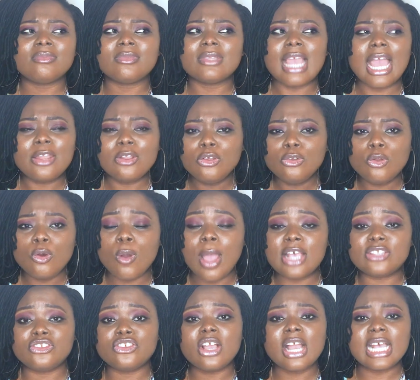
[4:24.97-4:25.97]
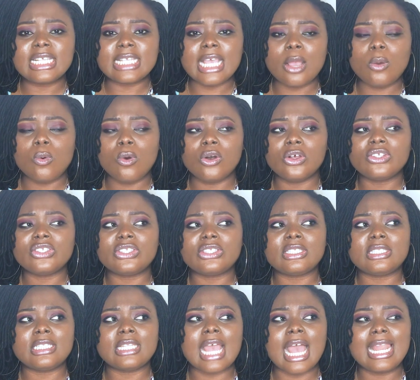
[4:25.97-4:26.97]
I don't know, as young as I was,
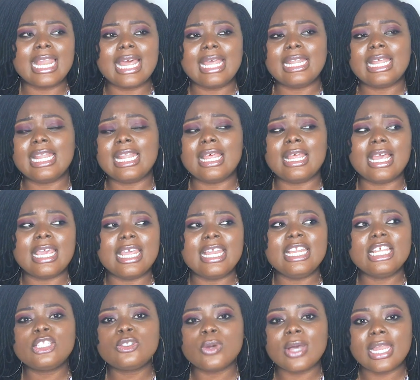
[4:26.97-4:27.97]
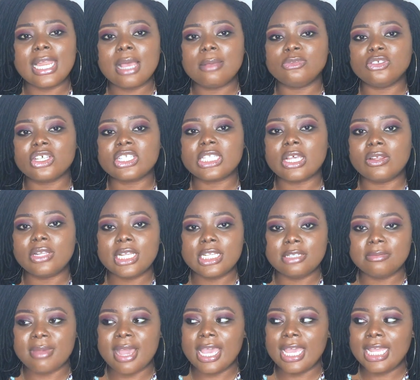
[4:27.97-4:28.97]
and a little alarm just sounded
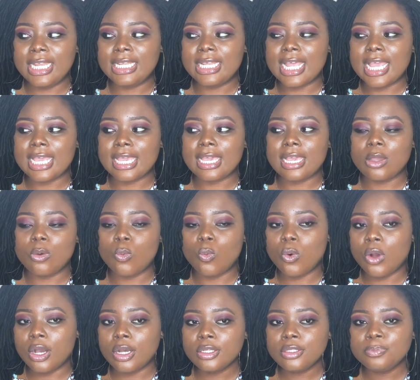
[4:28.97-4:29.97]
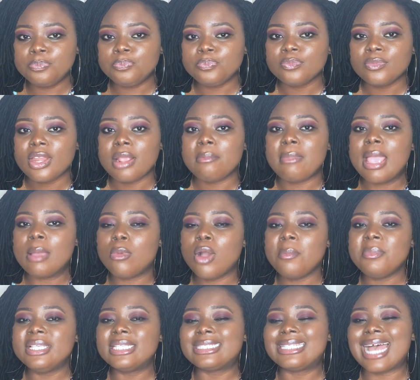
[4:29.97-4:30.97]
in my head, one, my
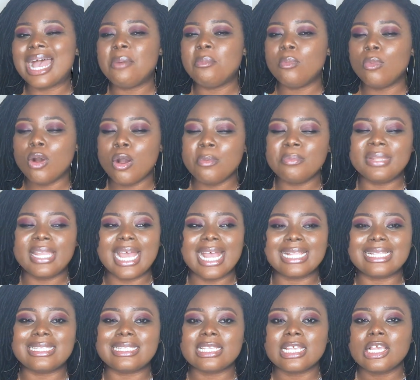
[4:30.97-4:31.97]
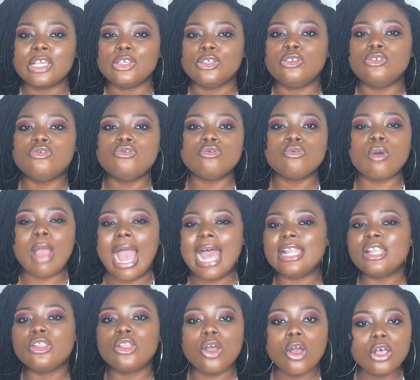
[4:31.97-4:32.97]
mom is that mom that
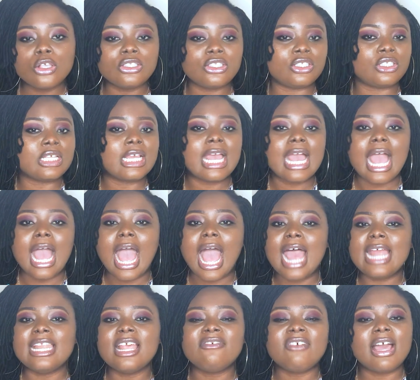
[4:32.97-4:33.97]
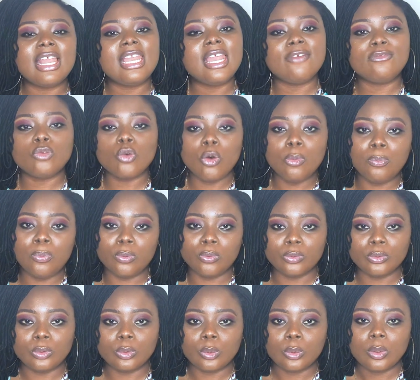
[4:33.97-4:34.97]
her doors are never left
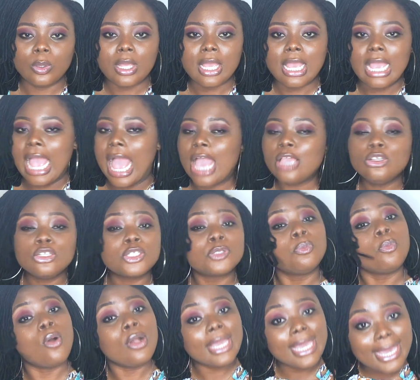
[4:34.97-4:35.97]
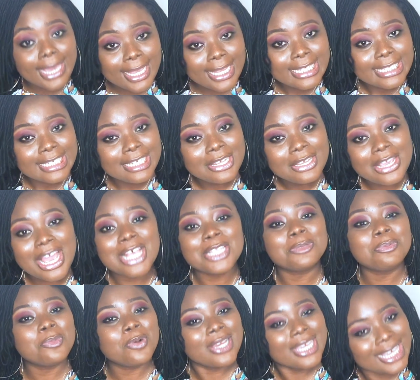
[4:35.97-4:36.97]
open. Are you smoking? You are
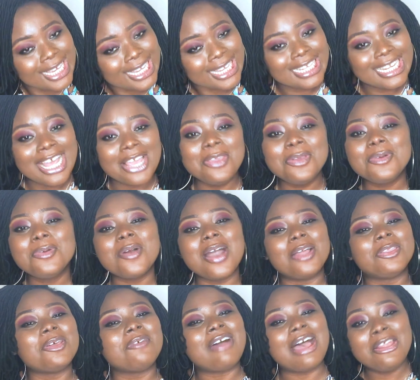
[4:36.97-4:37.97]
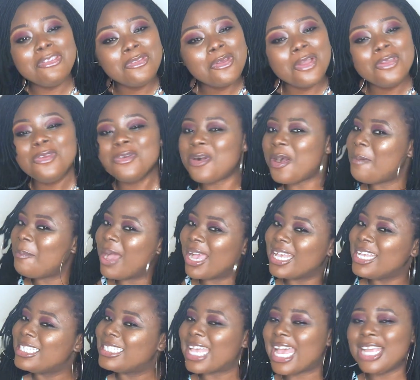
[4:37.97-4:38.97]
smoking, that you go out of her door, you come back
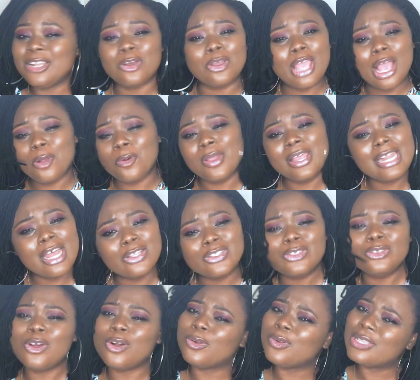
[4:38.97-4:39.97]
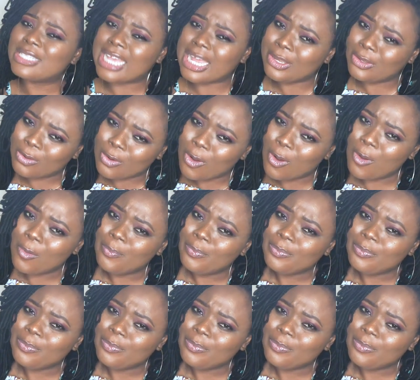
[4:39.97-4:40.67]
inside, or you are going out, you not close her door,